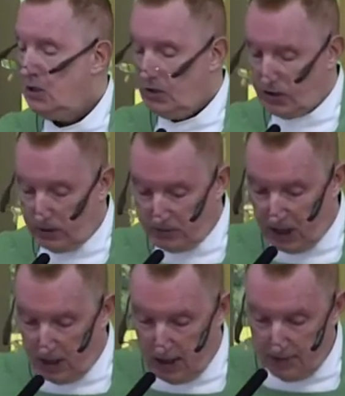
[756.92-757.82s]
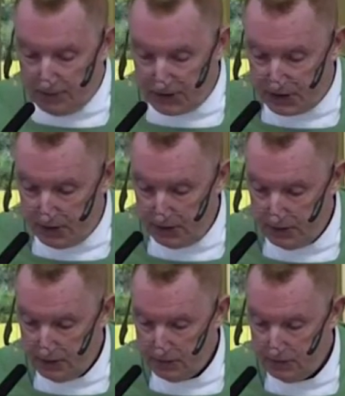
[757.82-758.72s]
Sometimes
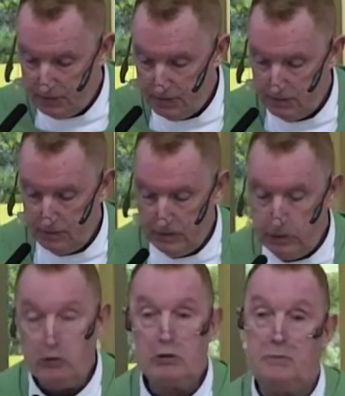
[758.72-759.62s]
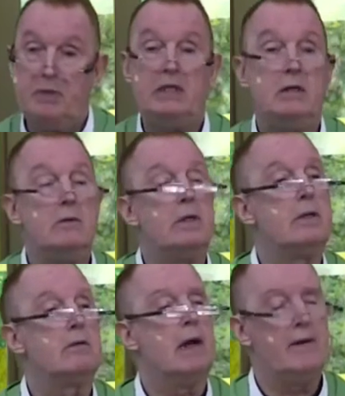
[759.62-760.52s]
you could be doing the
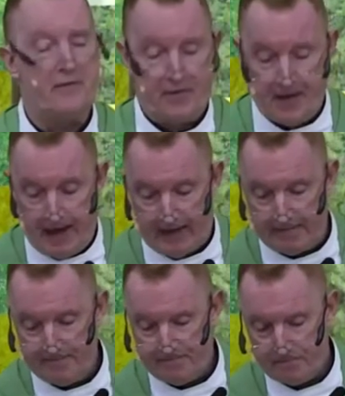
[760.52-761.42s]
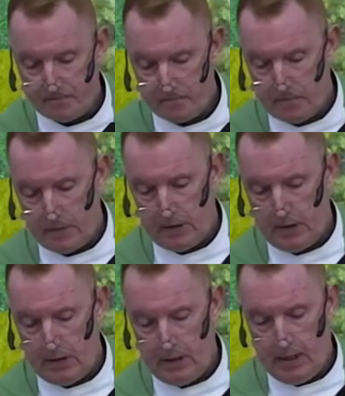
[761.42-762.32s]
right thing
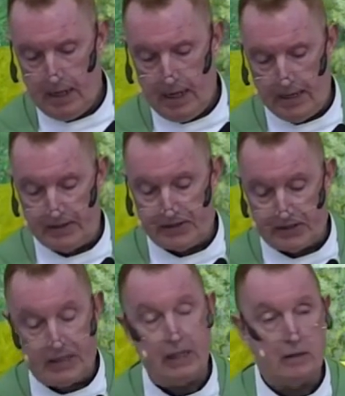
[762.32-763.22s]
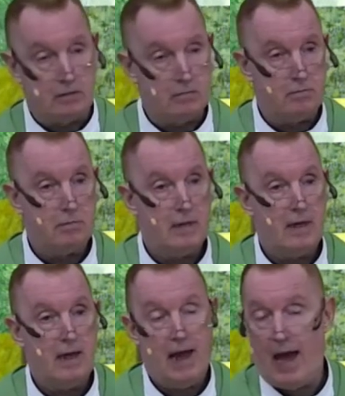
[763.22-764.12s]
and still
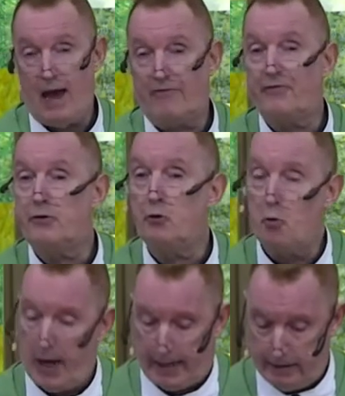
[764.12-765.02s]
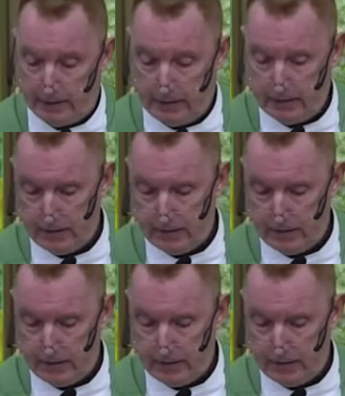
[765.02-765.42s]
have to wait.